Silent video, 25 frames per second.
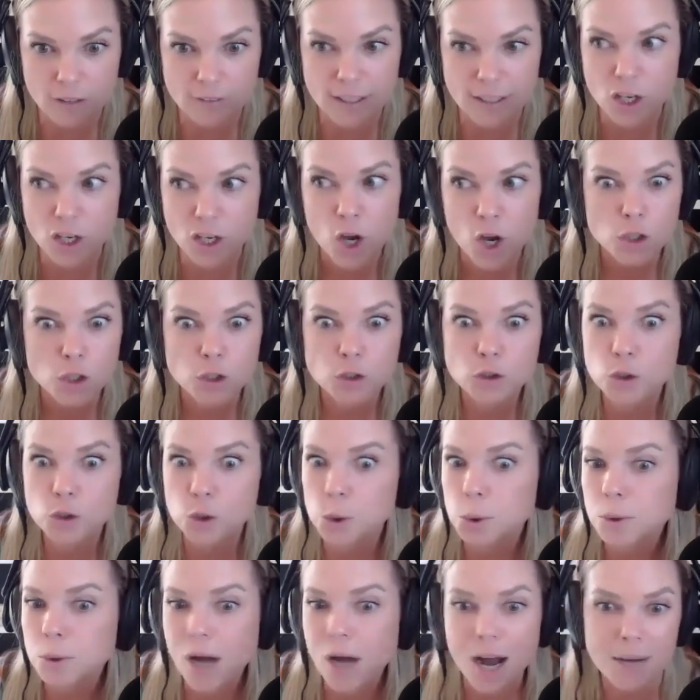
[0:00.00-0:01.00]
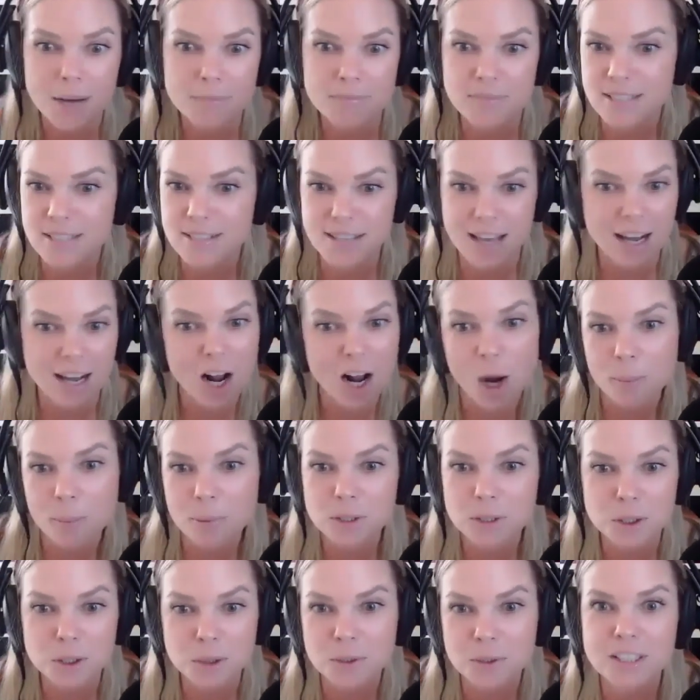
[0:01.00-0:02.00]
Like, do not miss that
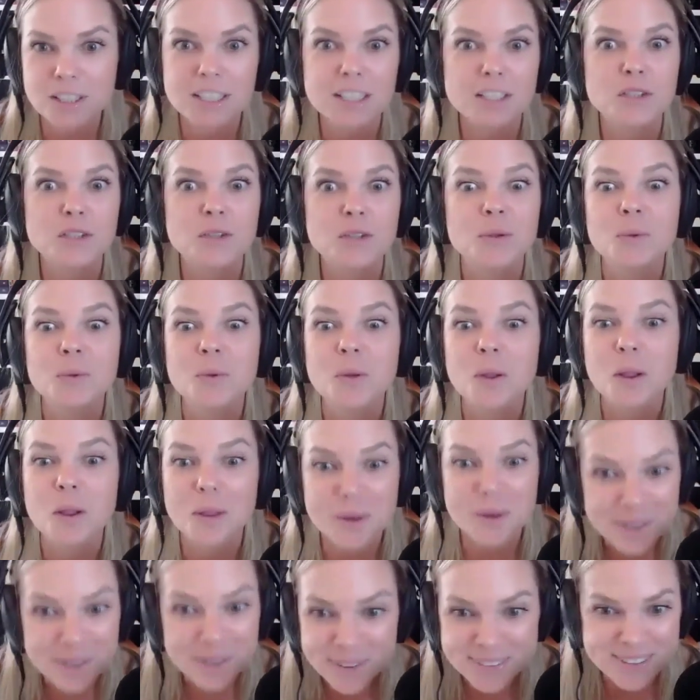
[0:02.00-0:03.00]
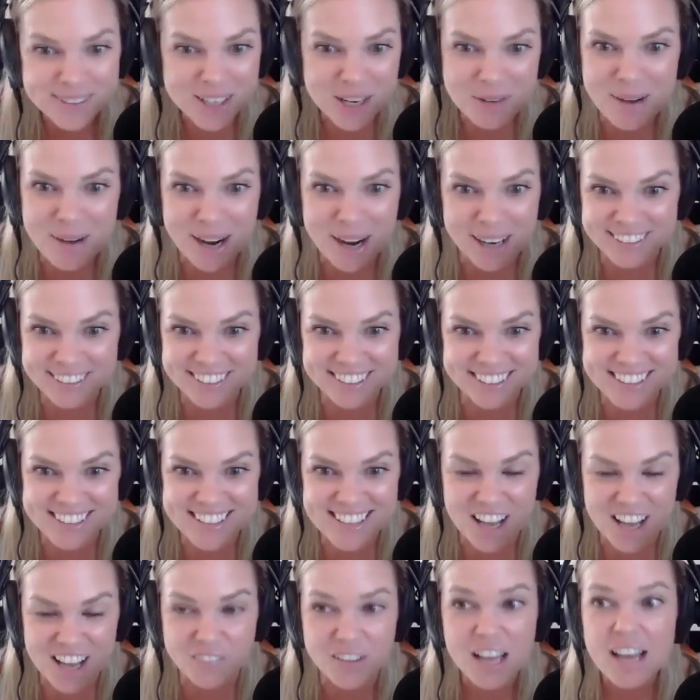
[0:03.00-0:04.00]
opportunity to learn about
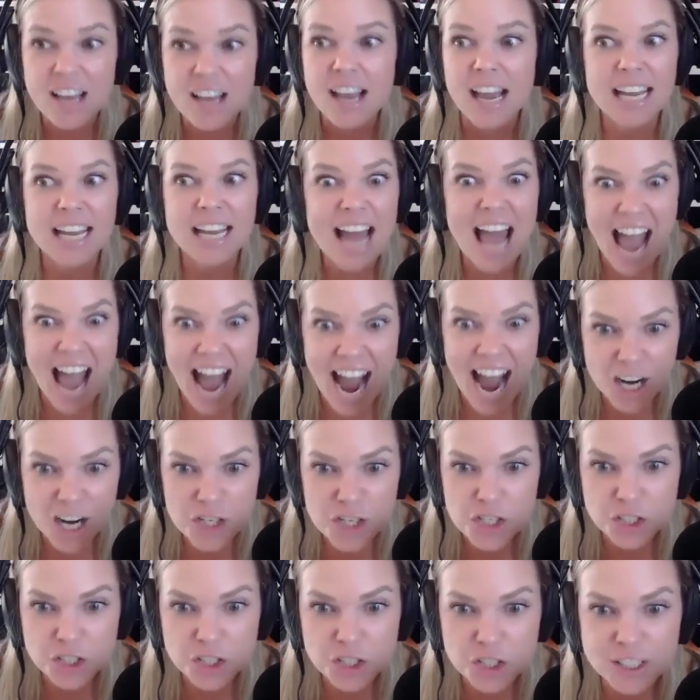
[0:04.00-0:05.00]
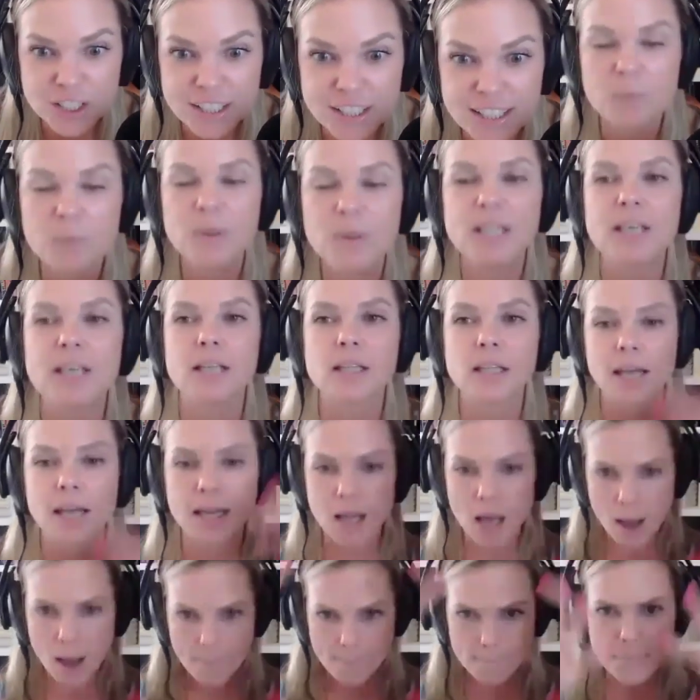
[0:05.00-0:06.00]
yourself. And actually, when we can
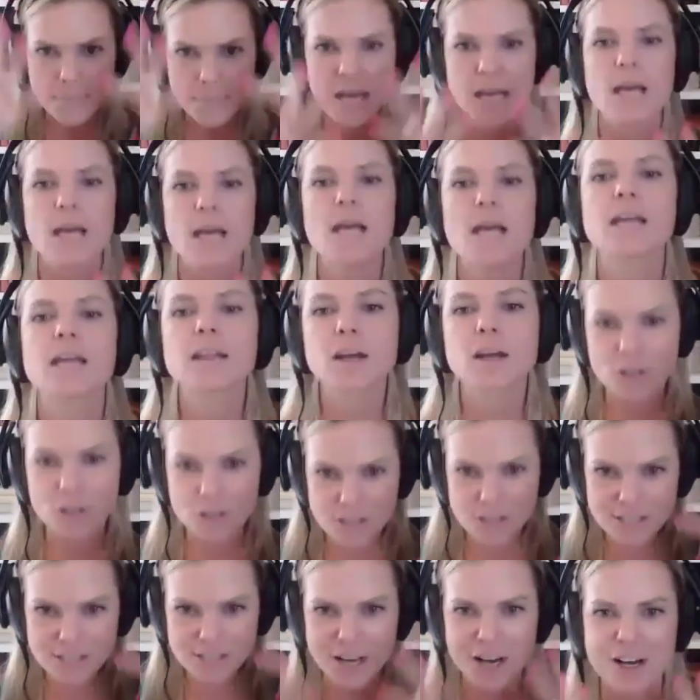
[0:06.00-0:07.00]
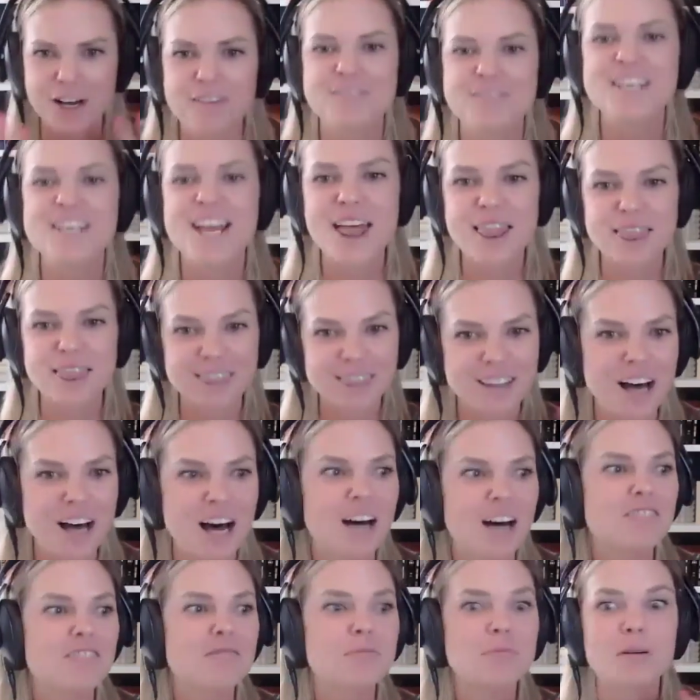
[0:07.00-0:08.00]
like bathe ourselves in
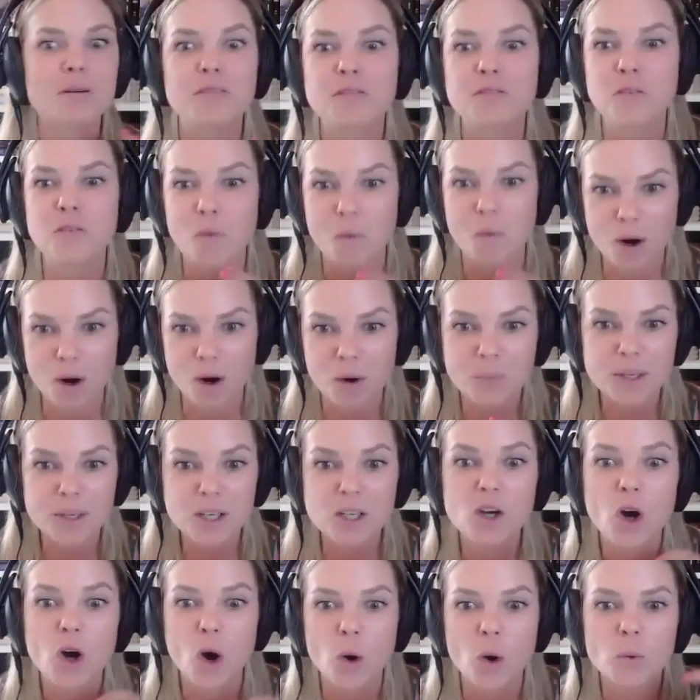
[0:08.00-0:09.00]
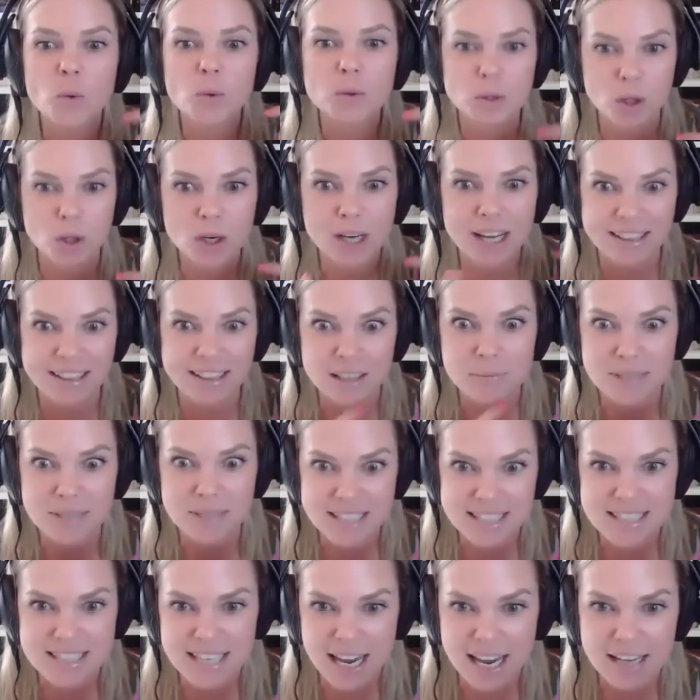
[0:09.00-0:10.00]
love before we go look at the
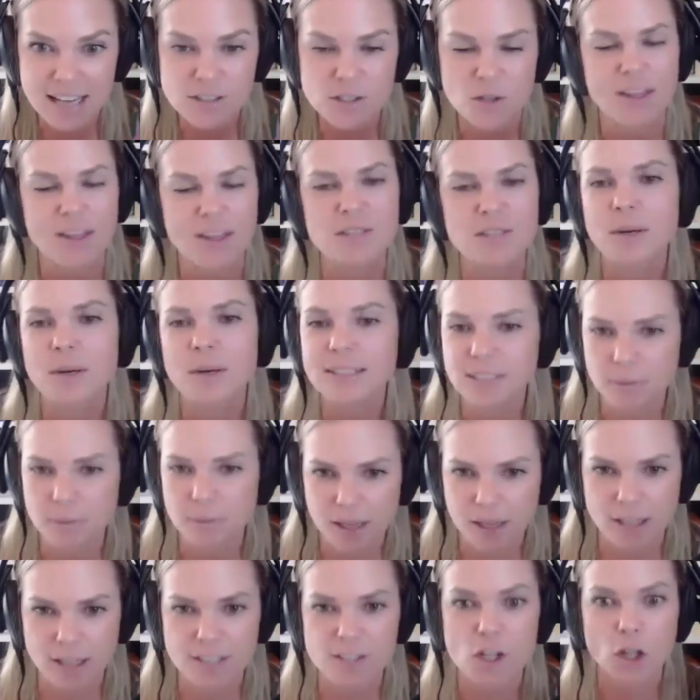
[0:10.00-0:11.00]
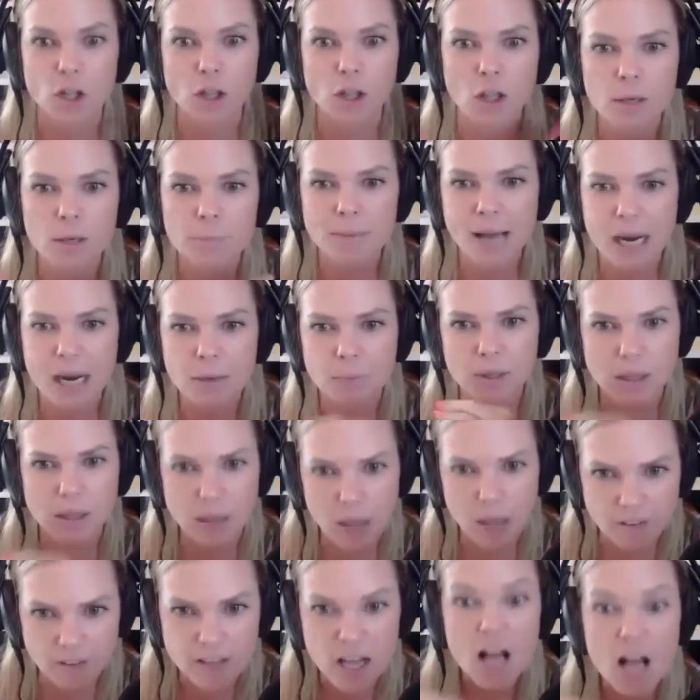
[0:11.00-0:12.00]
mistake. So that's what I tell my clients look back with
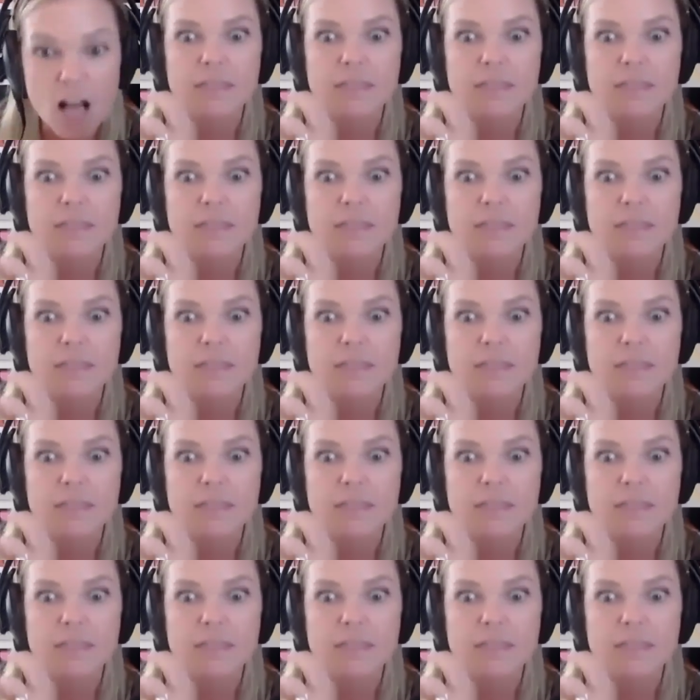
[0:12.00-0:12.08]
love.